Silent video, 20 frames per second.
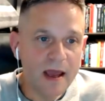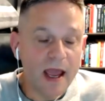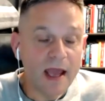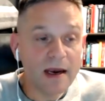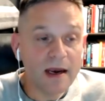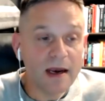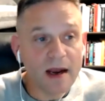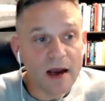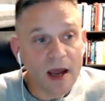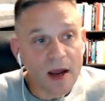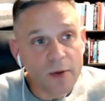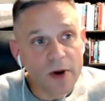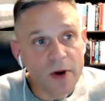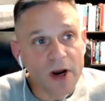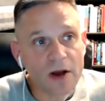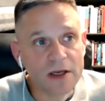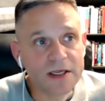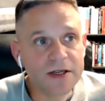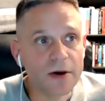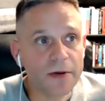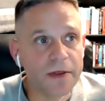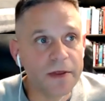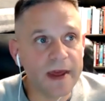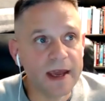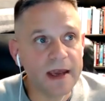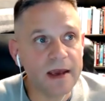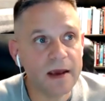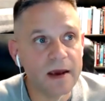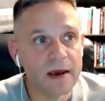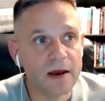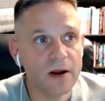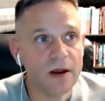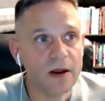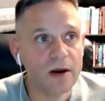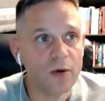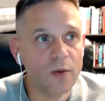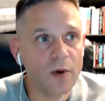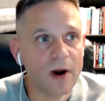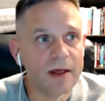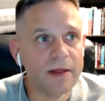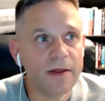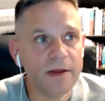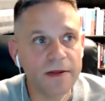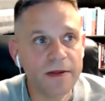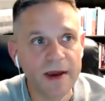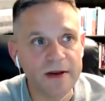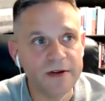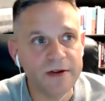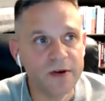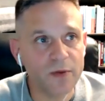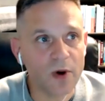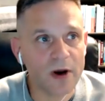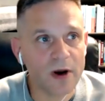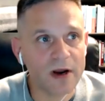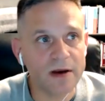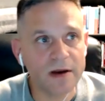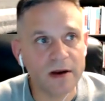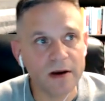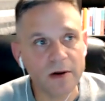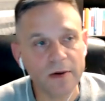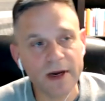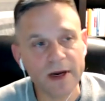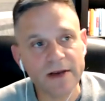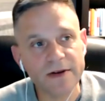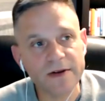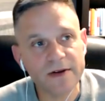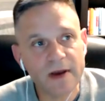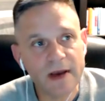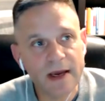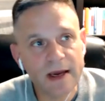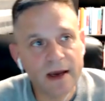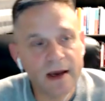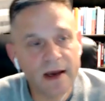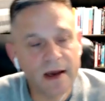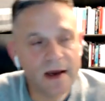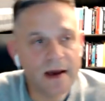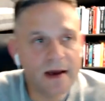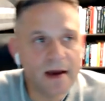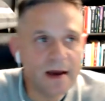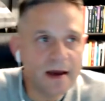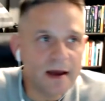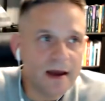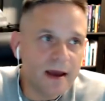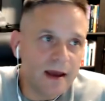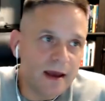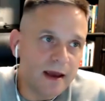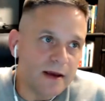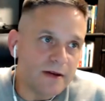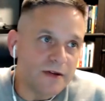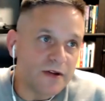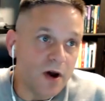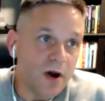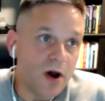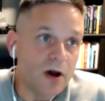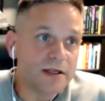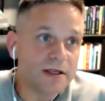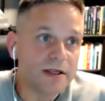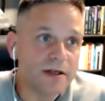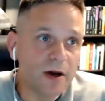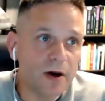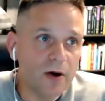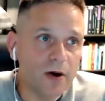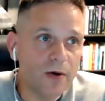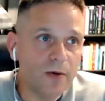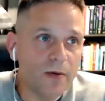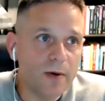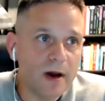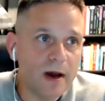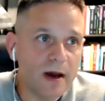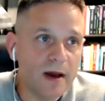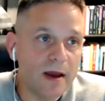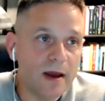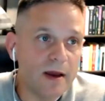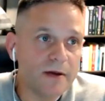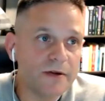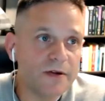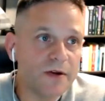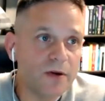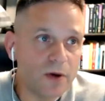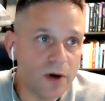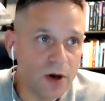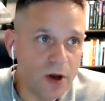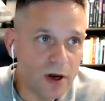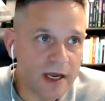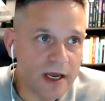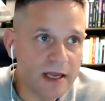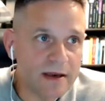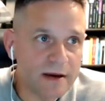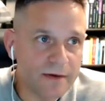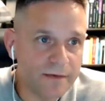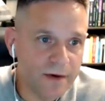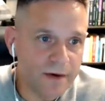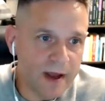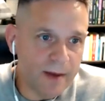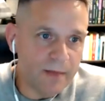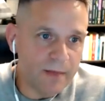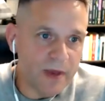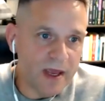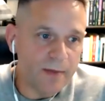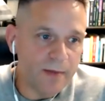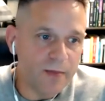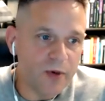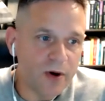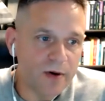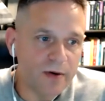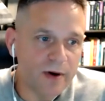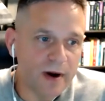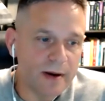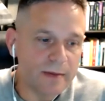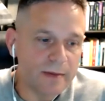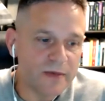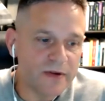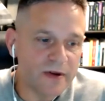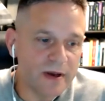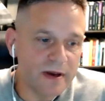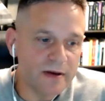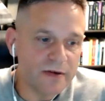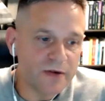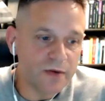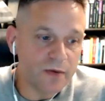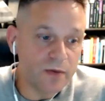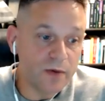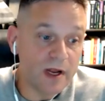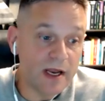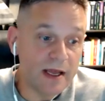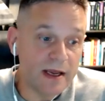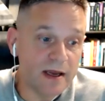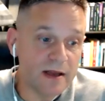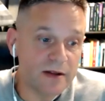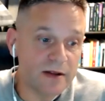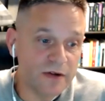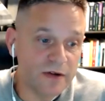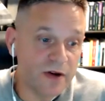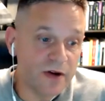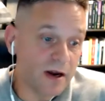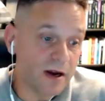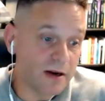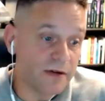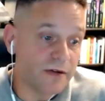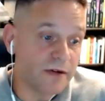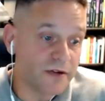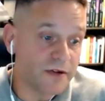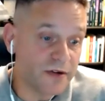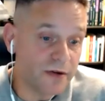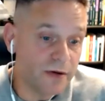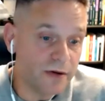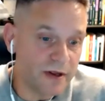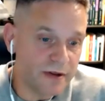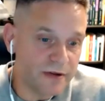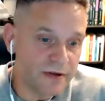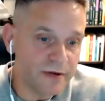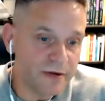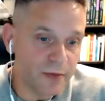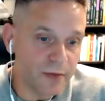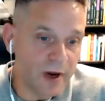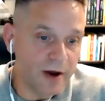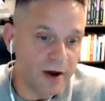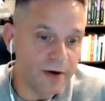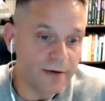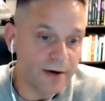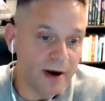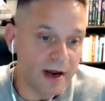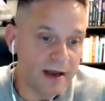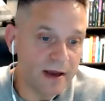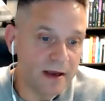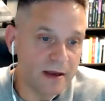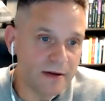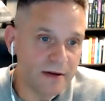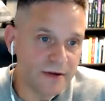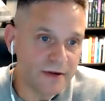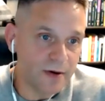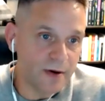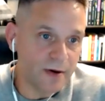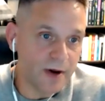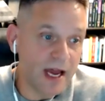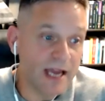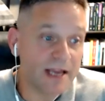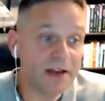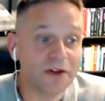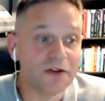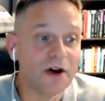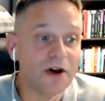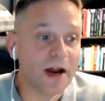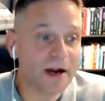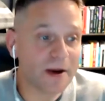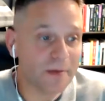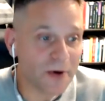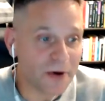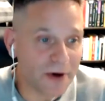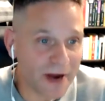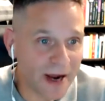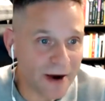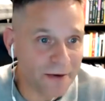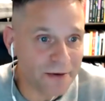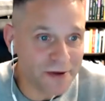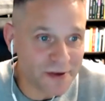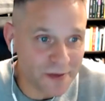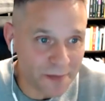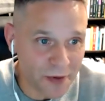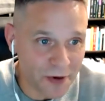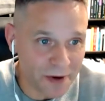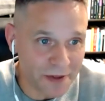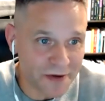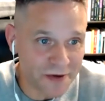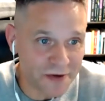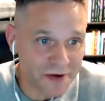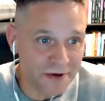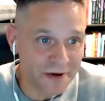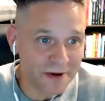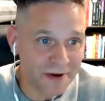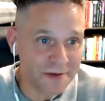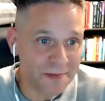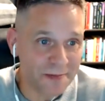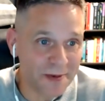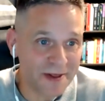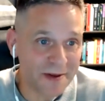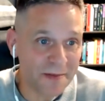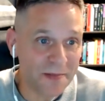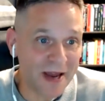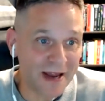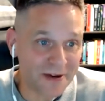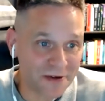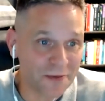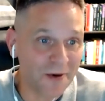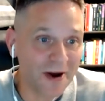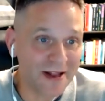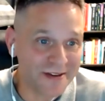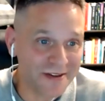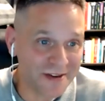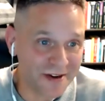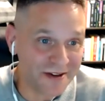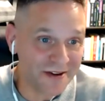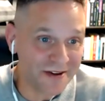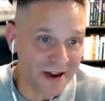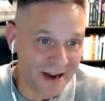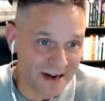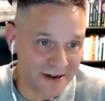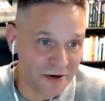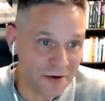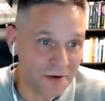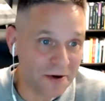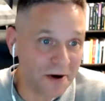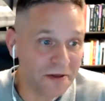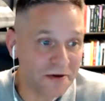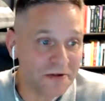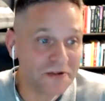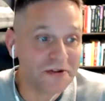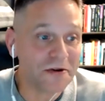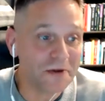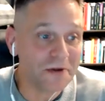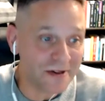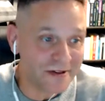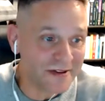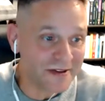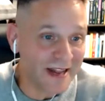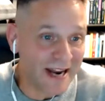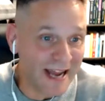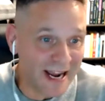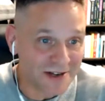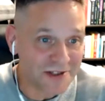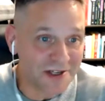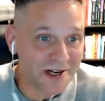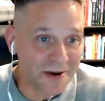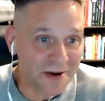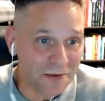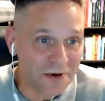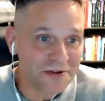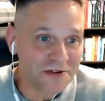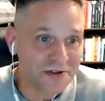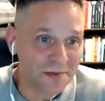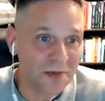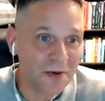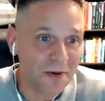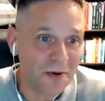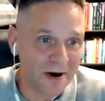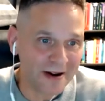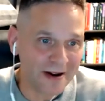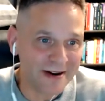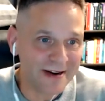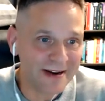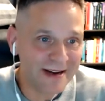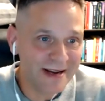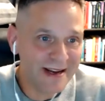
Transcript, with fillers: and and i would also think you know one of the things you want to do is is also uh, as you look at different mba programs is really get to talk to the students as well right so i can talk about how we support the students but the best ones to talk to are the students that actually were supported